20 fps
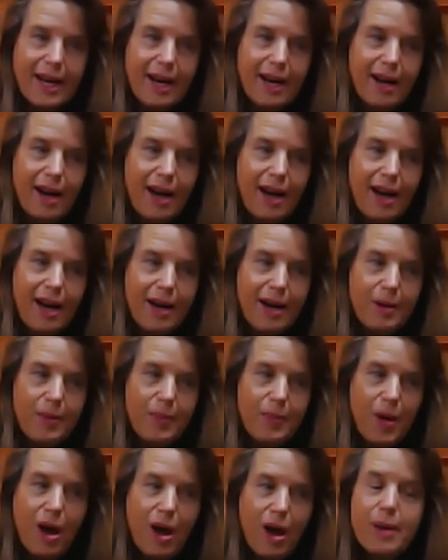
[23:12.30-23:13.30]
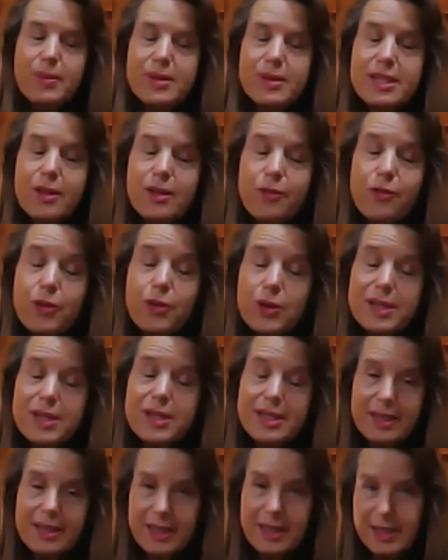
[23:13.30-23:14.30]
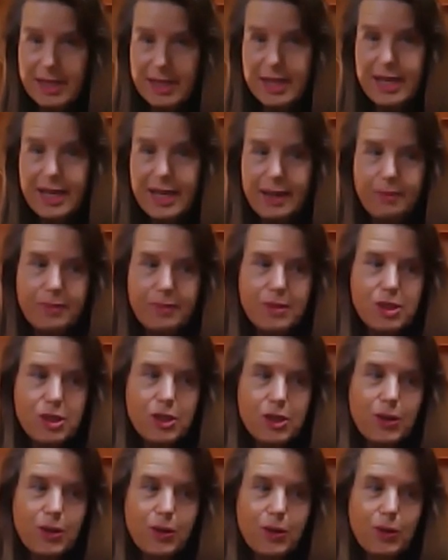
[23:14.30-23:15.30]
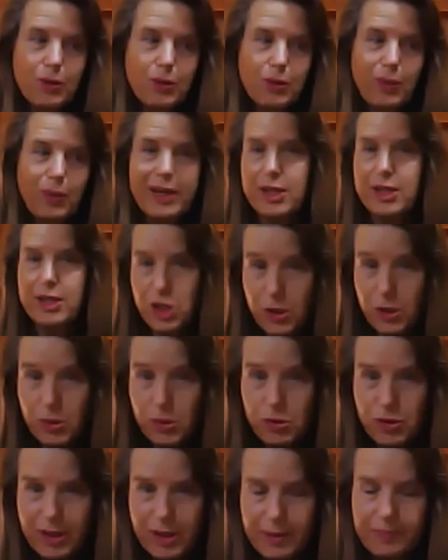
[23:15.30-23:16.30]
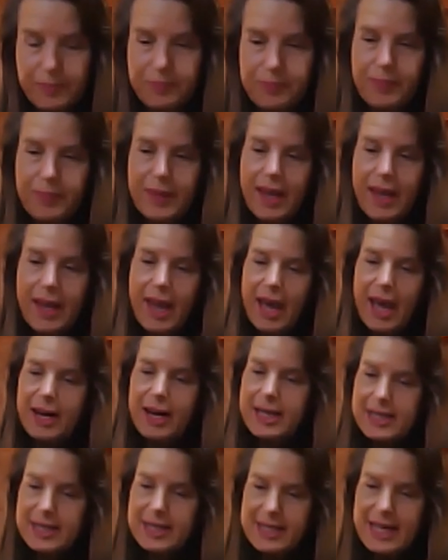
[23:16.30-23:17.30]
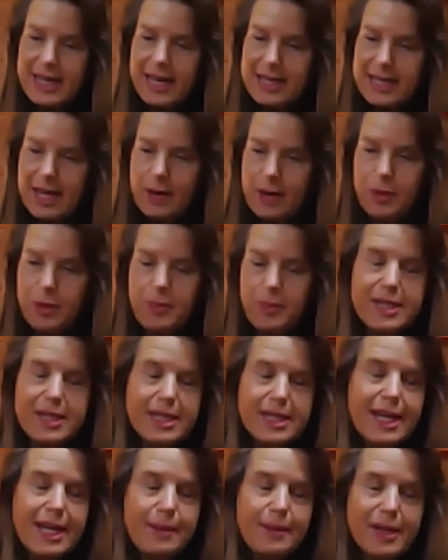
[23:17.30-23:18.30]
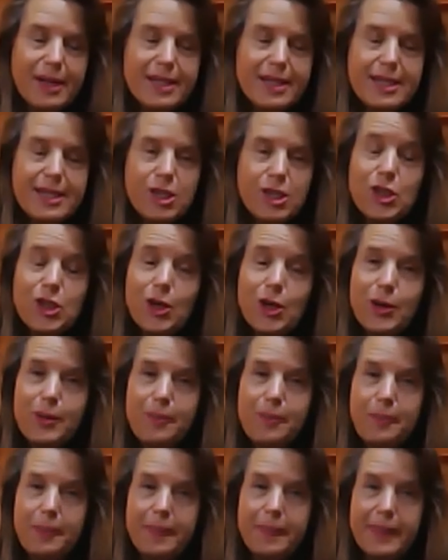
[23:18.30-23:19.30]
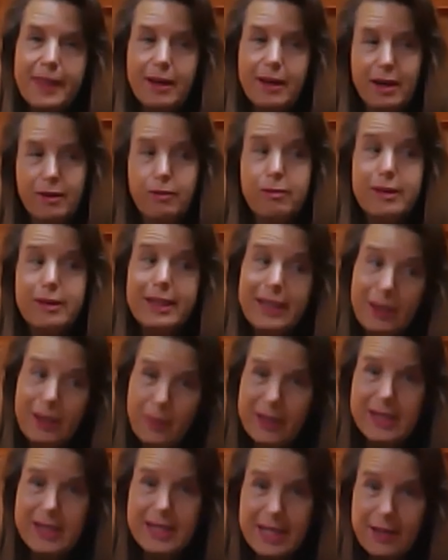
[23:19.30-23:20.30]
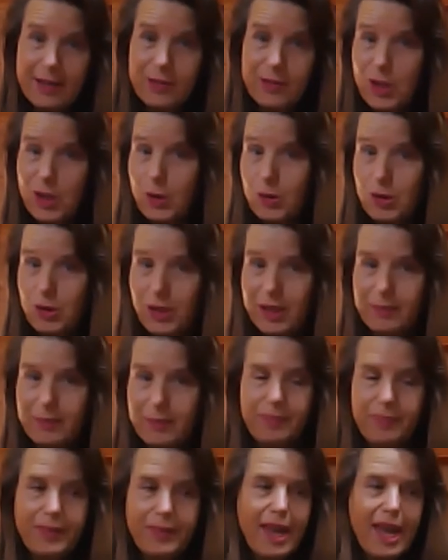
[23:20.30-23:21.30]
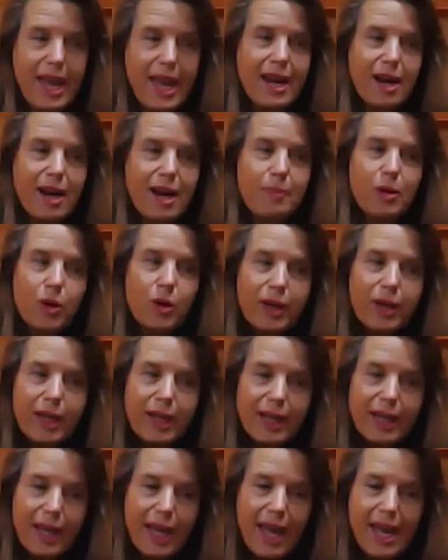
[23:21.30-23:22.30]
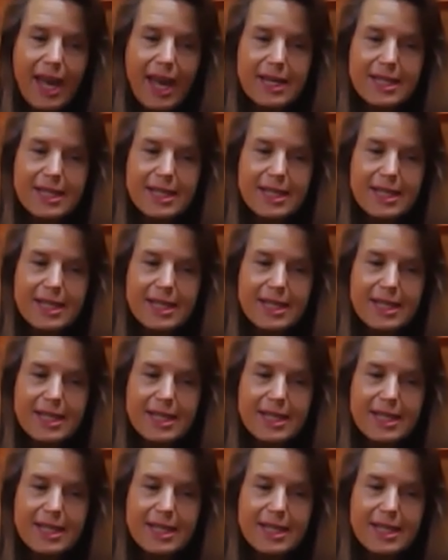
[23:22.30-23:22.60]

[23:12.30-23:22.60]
I was the first in the team to want children. And I sat down with my team and I said, I really want to have children. And I'm looking at